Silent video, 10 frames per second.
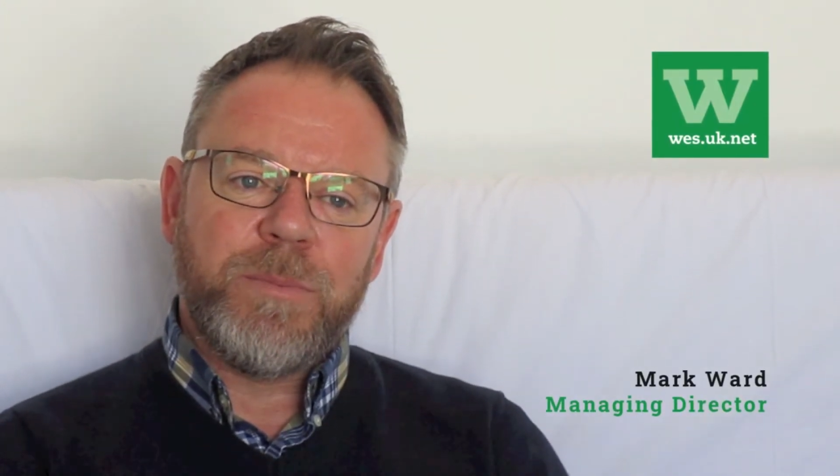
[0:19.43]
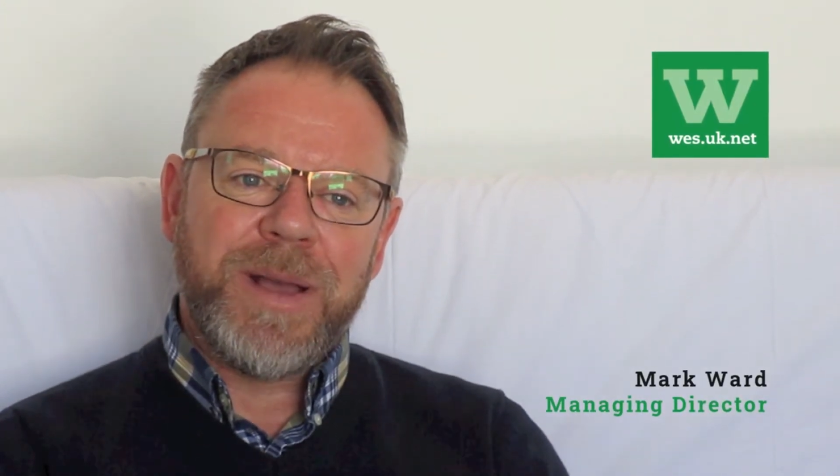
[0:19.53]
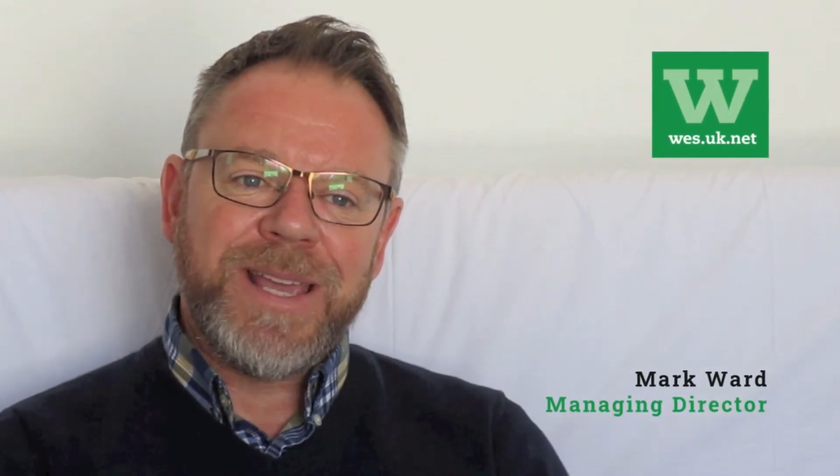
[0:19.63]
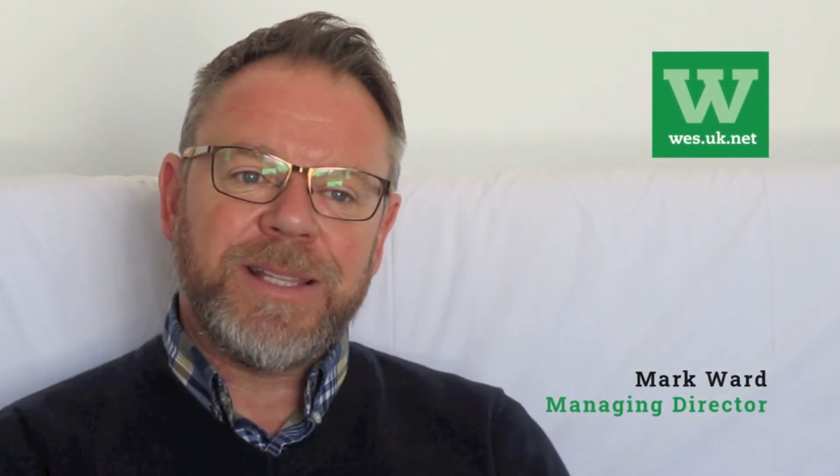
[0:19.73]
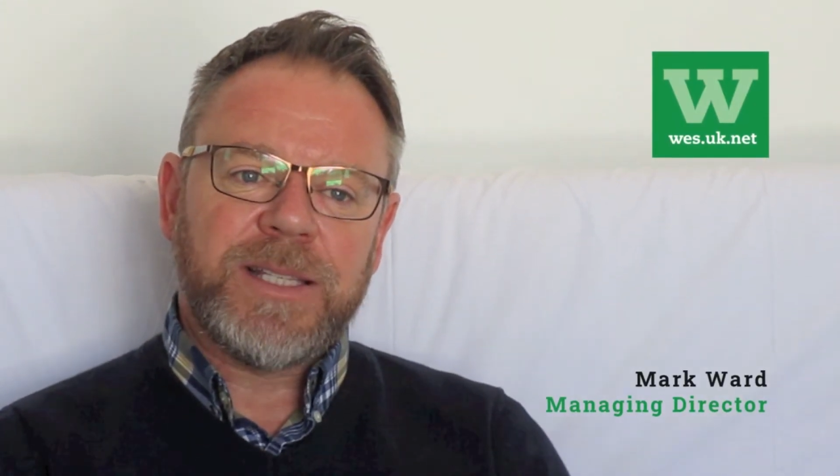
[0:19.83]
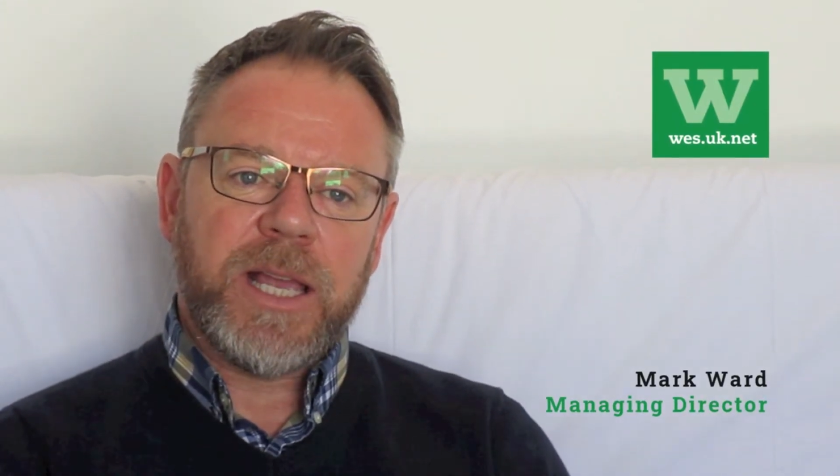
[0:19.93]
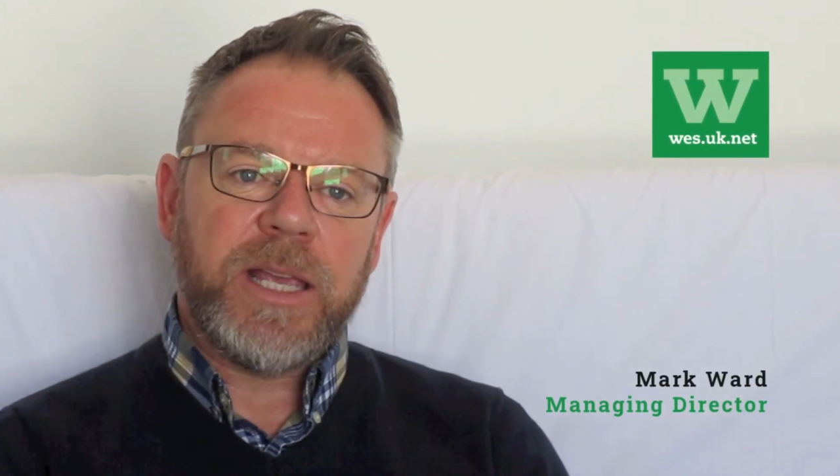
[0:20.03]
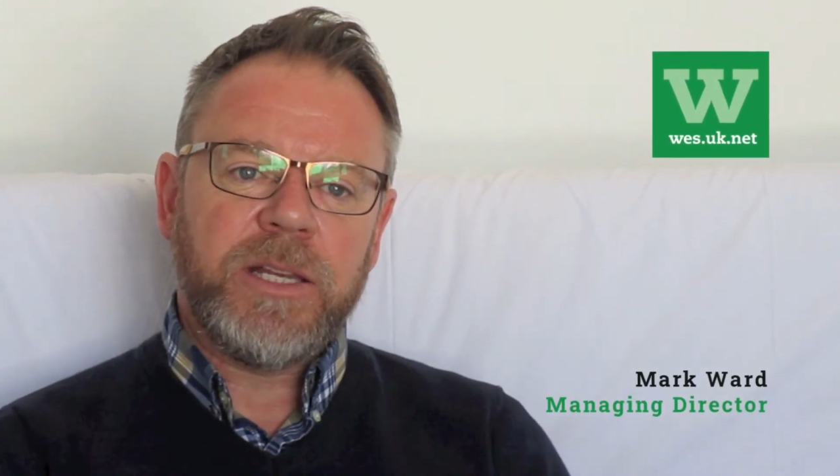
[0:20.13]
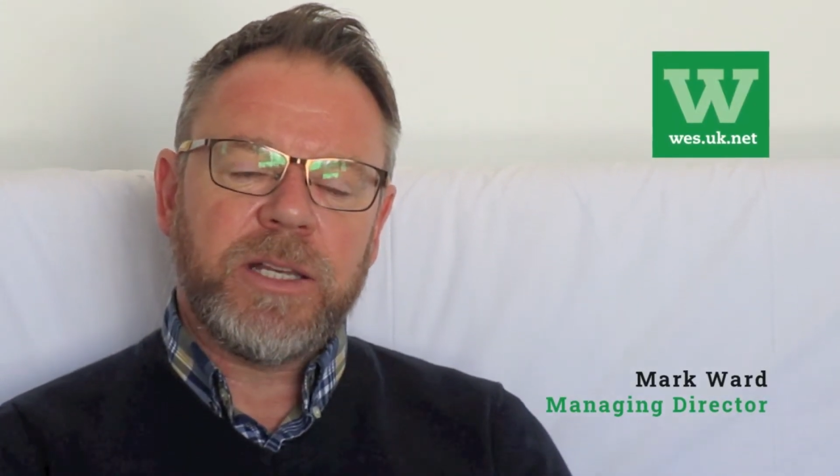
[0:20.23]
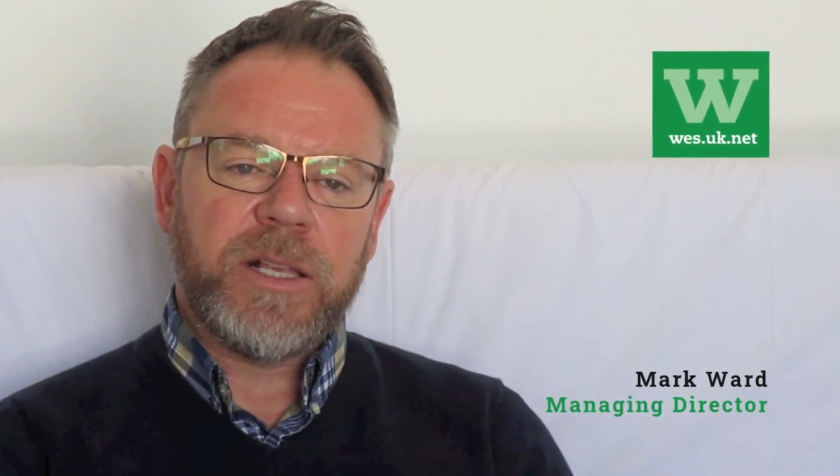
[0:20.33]

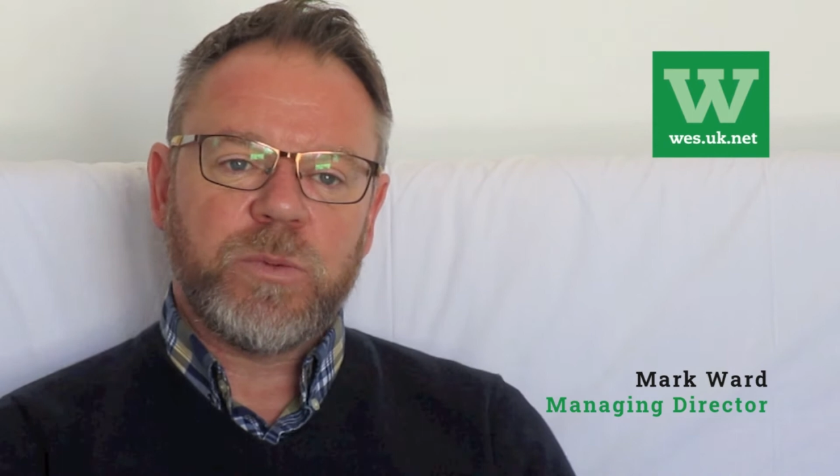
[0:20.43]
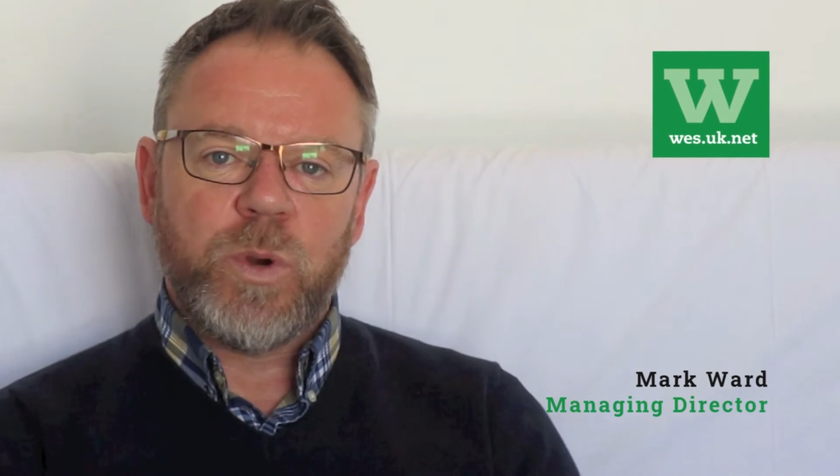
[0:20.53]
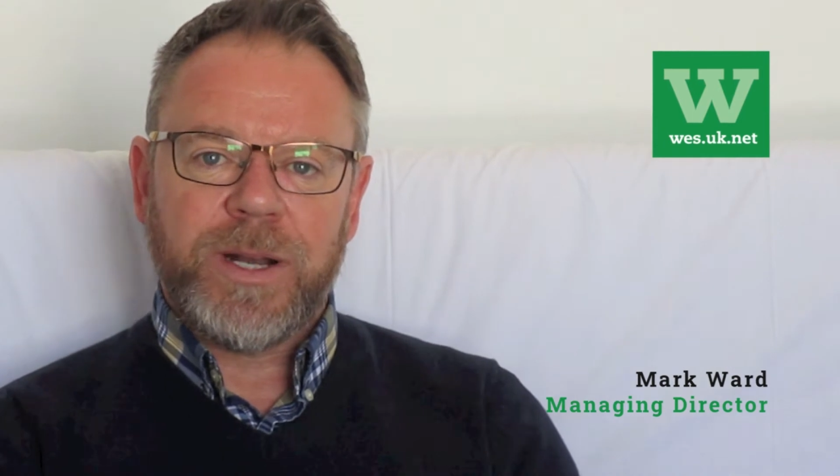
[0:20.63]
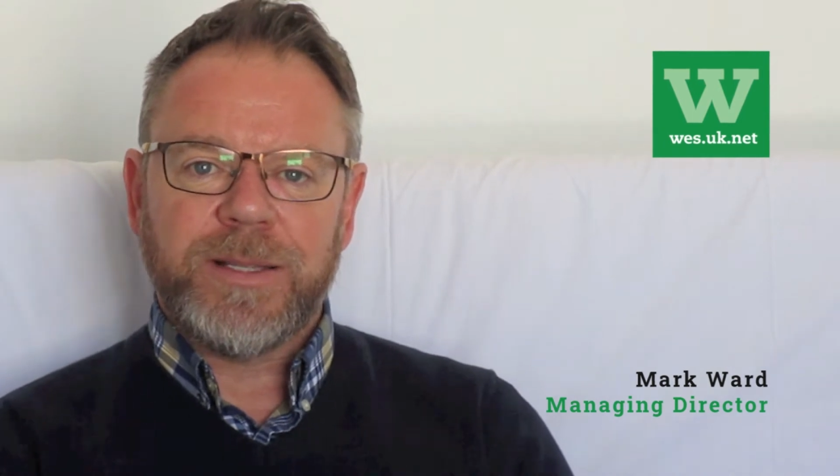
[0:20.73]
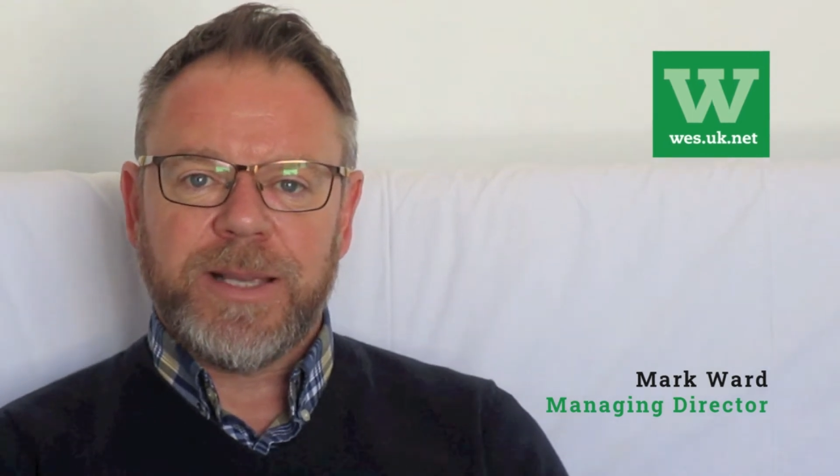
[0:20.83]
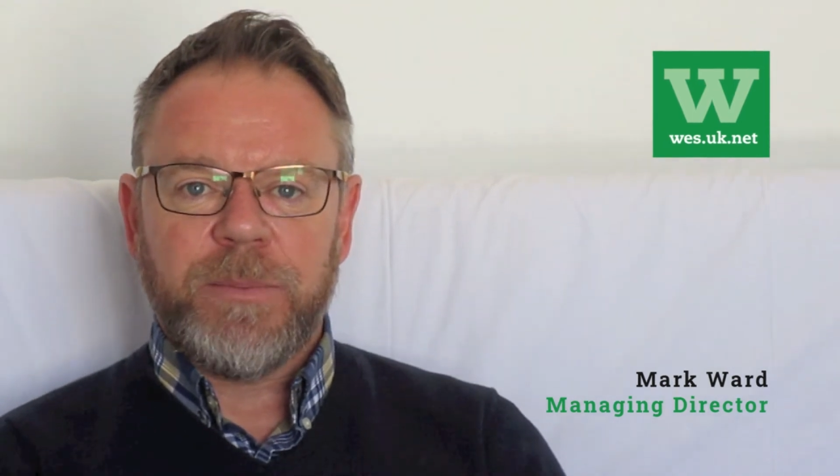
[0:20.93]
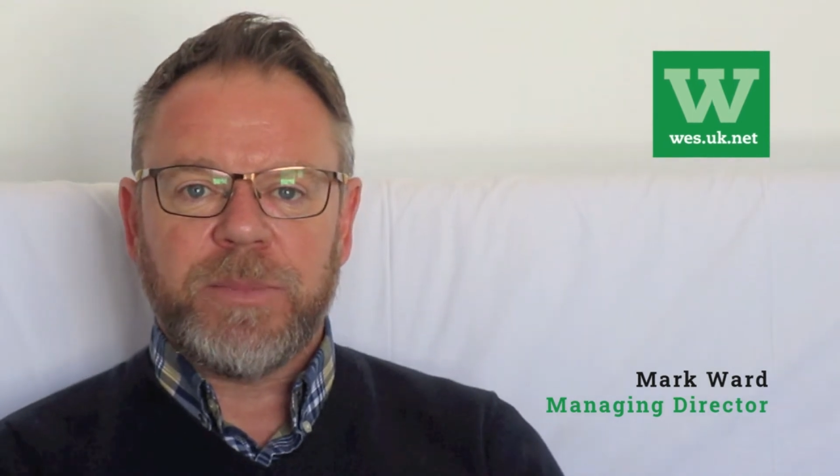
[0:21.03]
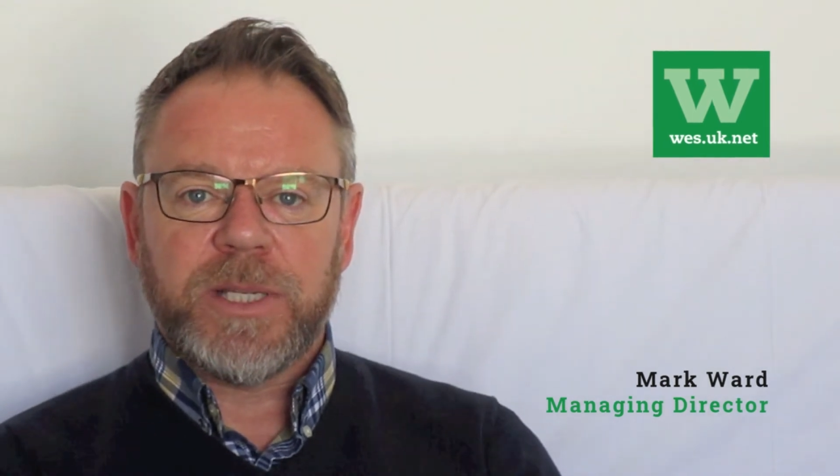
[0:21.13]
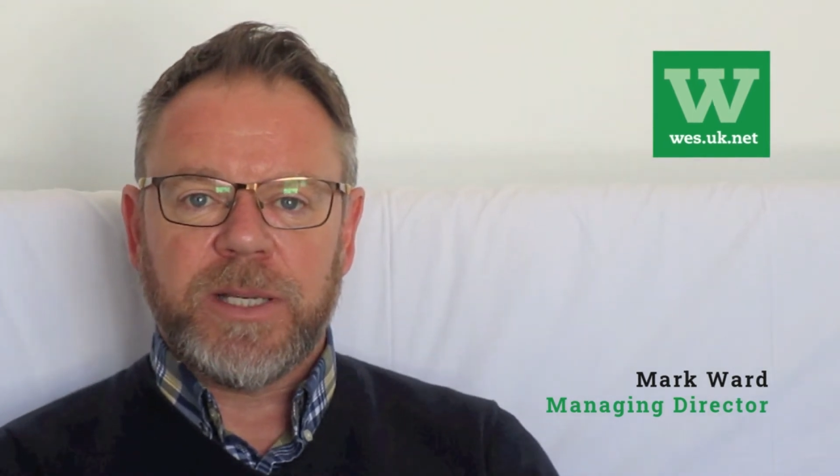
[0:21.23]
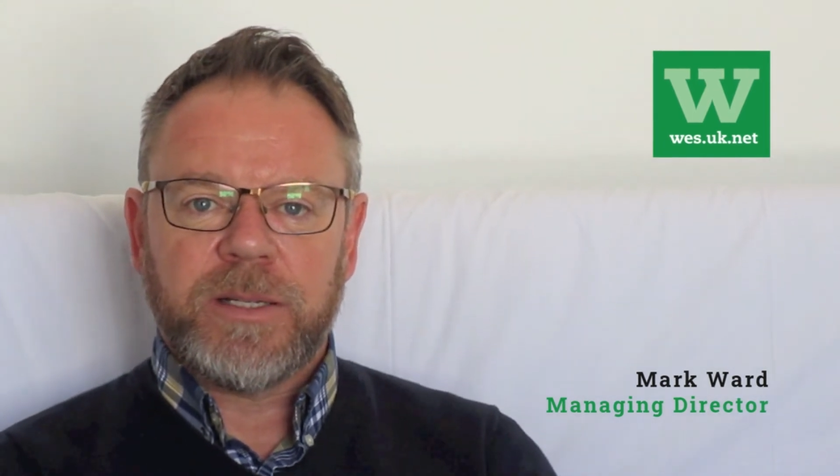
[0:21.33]
maintained as well as
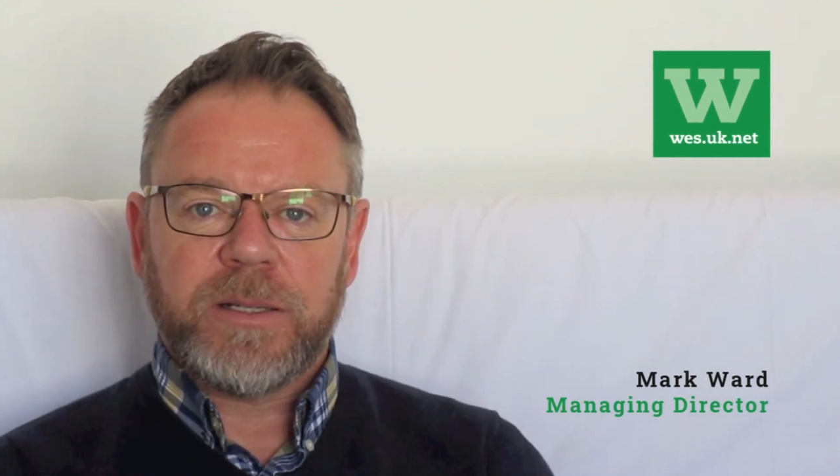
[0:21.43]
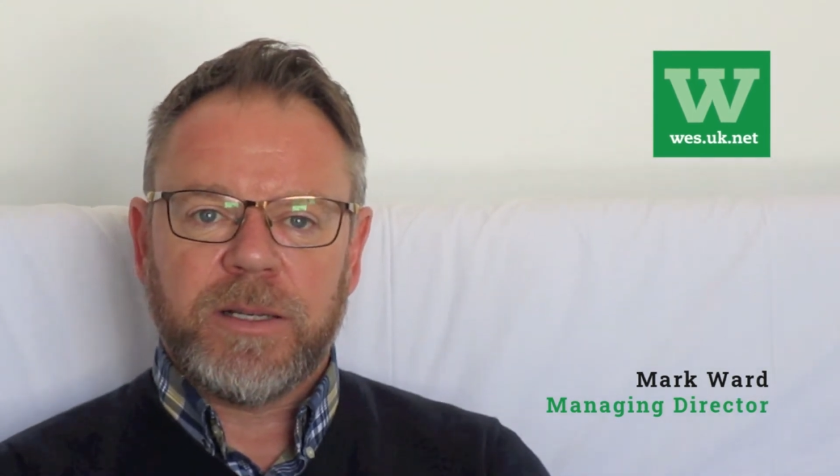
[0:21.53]
emptied.